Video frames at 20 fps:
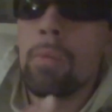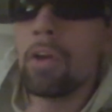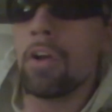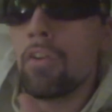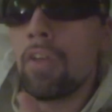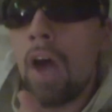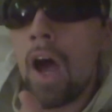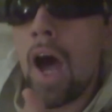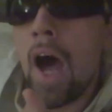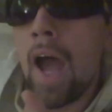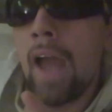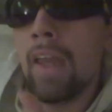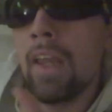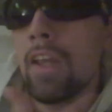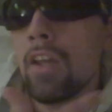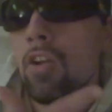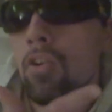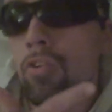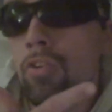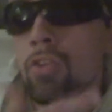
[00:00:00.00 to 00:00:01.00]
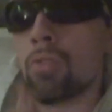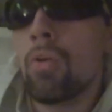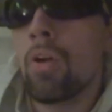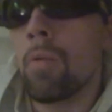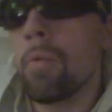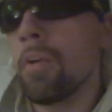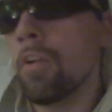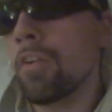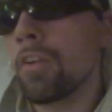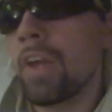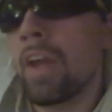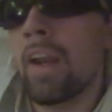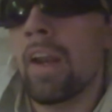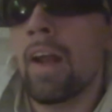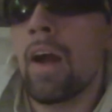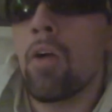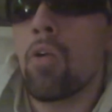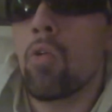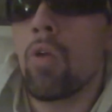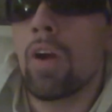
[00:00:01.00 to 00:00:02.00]
able to hide it, or do you want to be able to get it
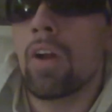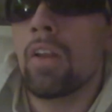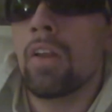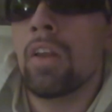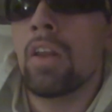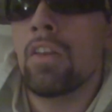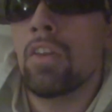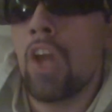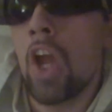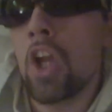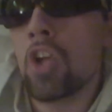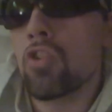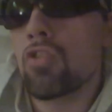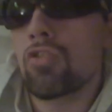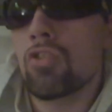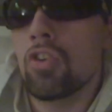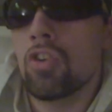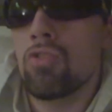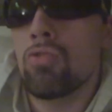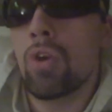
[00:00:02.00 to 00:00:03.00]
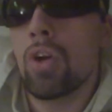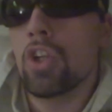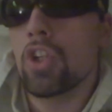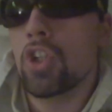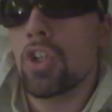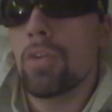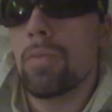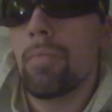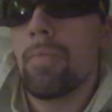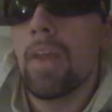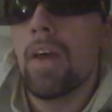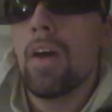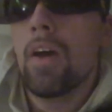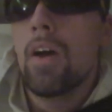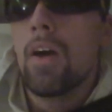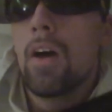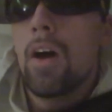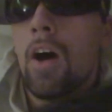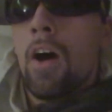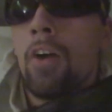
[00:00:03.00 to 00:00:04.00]
out quickly in a dangerous situation?
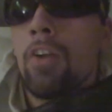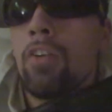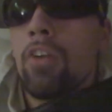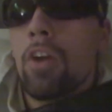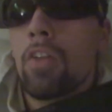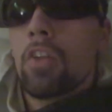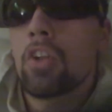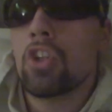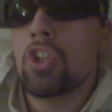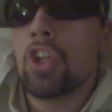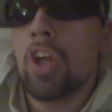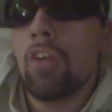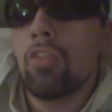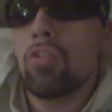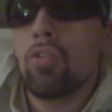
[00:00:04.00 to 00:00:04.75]
You got the chest